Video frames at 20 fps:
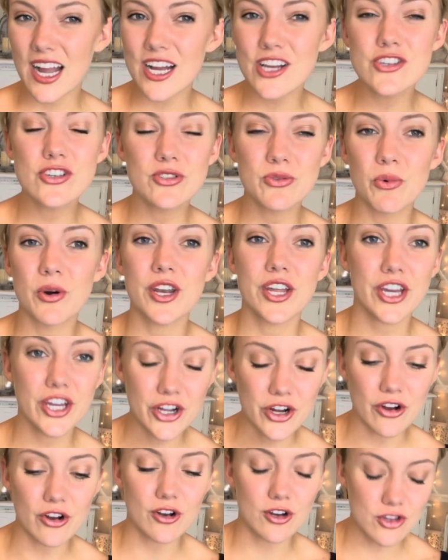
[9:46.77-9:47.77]
I just want to
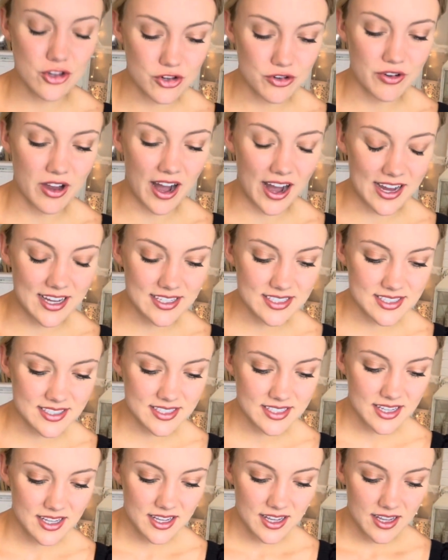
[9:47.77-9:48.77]
encourage you
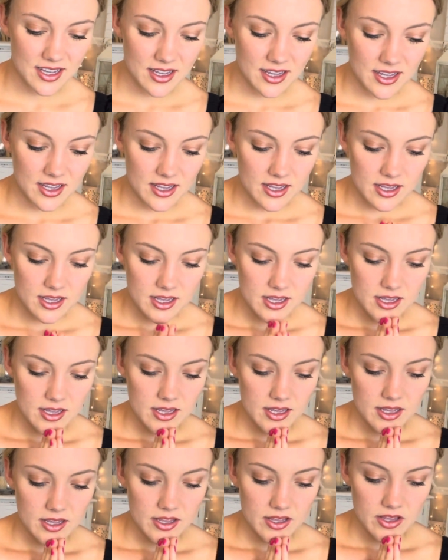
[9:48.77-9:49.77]
guys
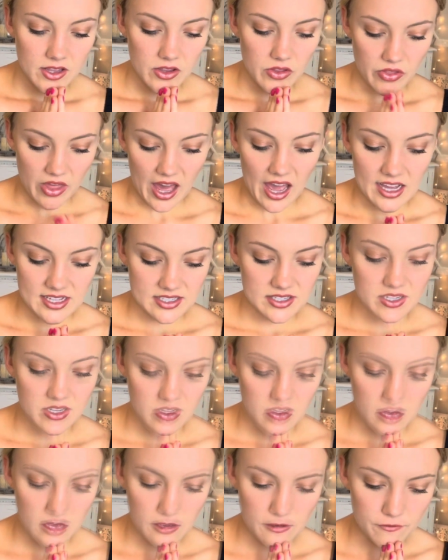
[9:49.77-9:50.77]
that
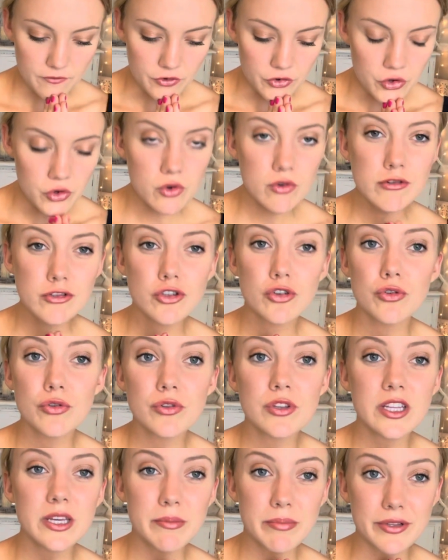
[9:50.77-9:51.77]
if you
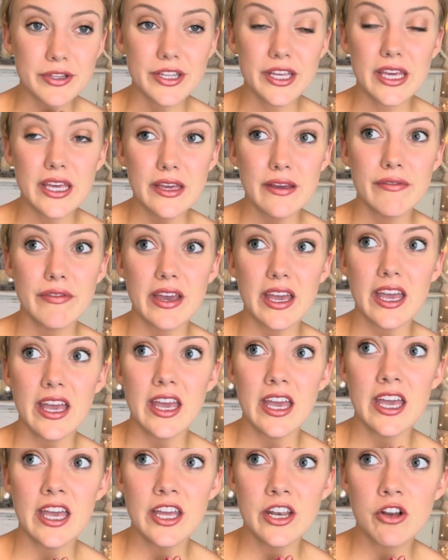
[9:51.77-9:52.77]
truly believe,
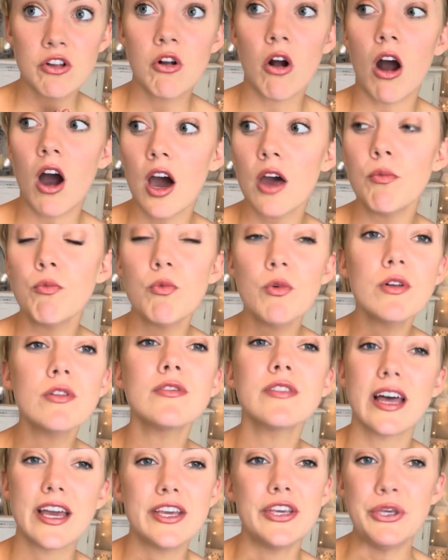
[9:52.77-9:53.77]
and God
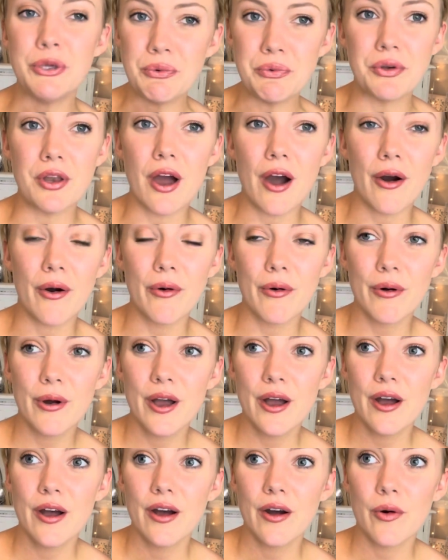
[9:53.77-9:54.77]
will let you
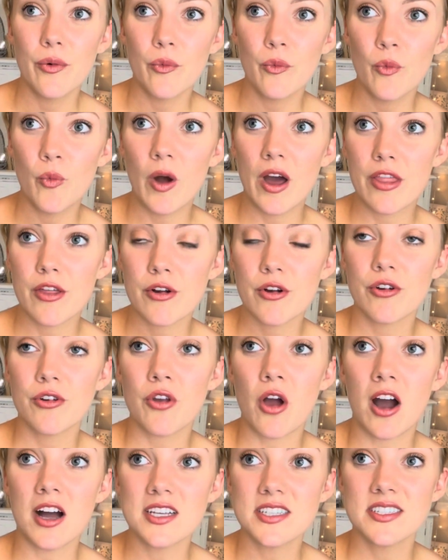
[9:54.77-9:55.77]
know whether
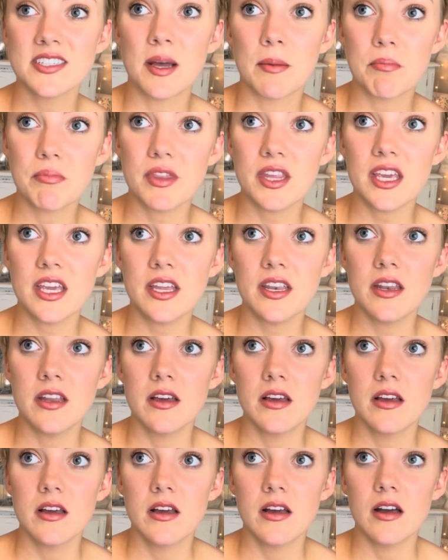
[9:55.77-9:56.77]
or not
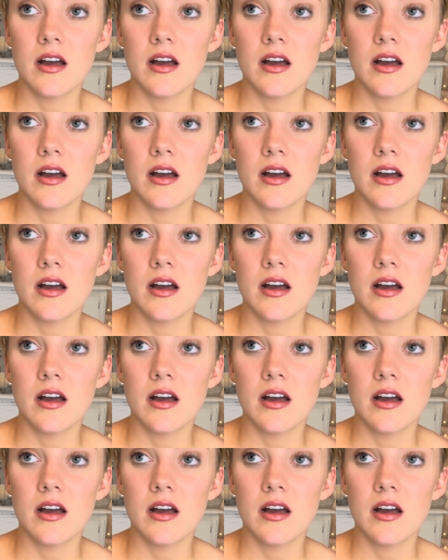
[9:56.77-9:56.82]
something